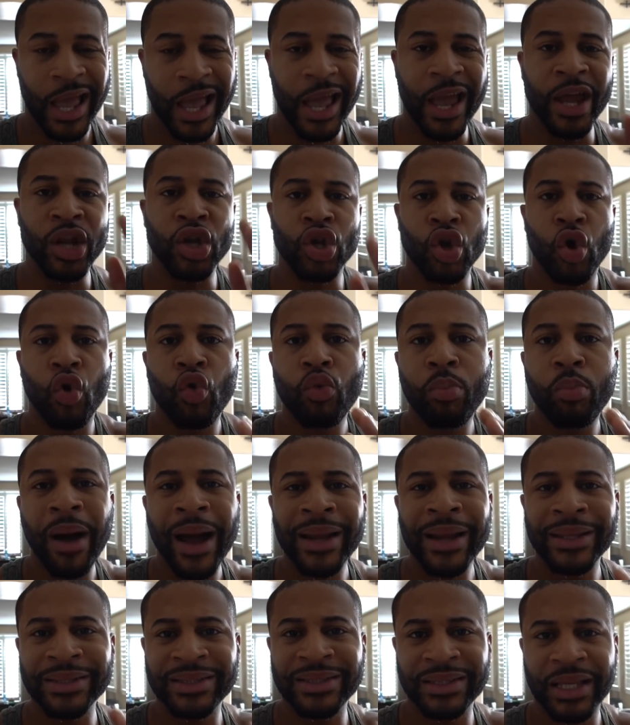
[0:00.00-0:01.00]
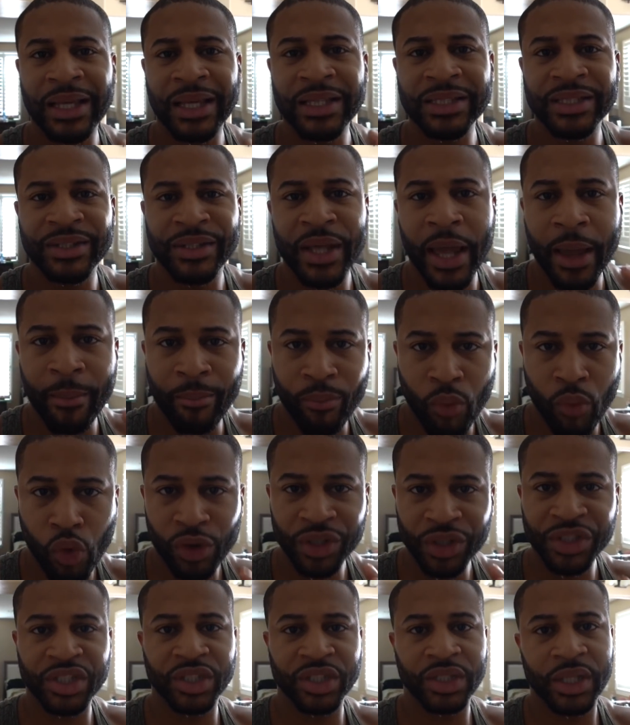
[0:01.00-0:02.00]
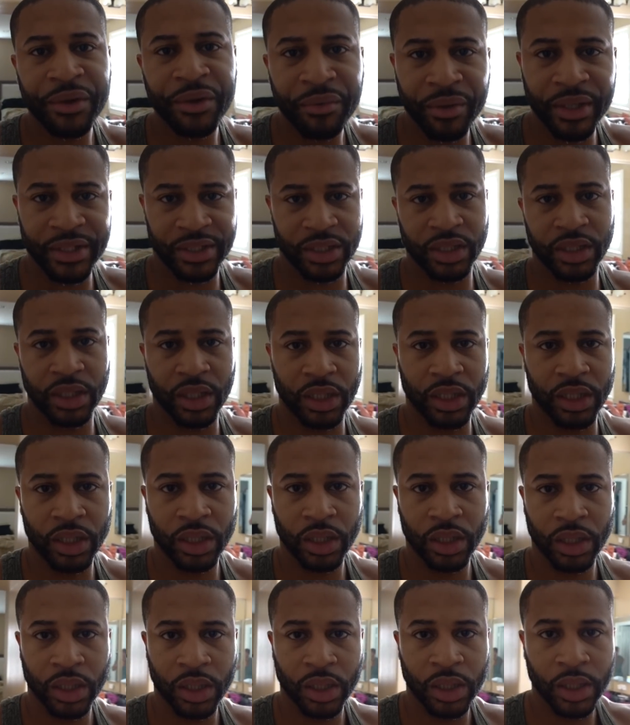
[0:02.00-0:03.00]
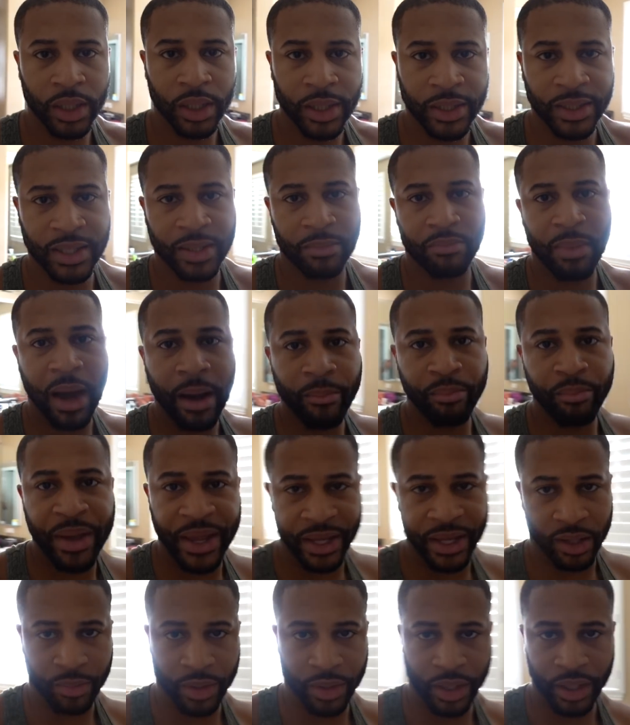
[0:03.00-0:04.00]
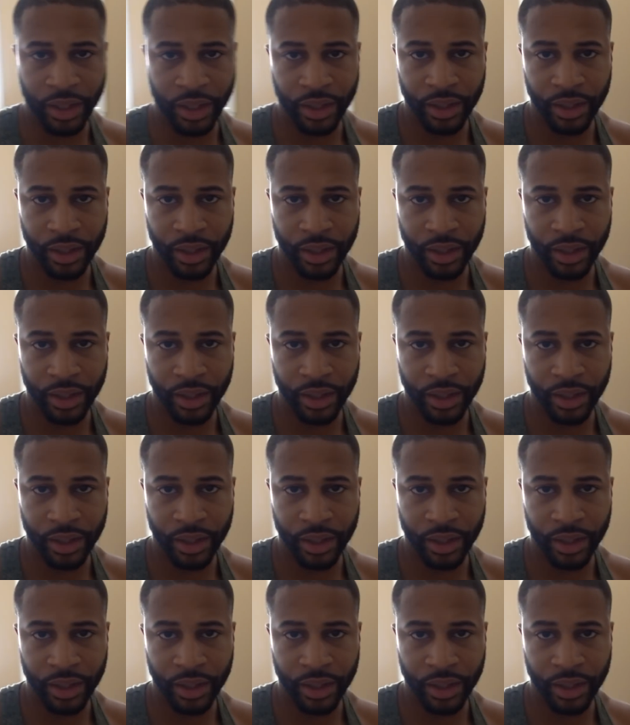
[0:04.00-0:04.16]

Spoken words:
And nobody takes that more seriously than my baby.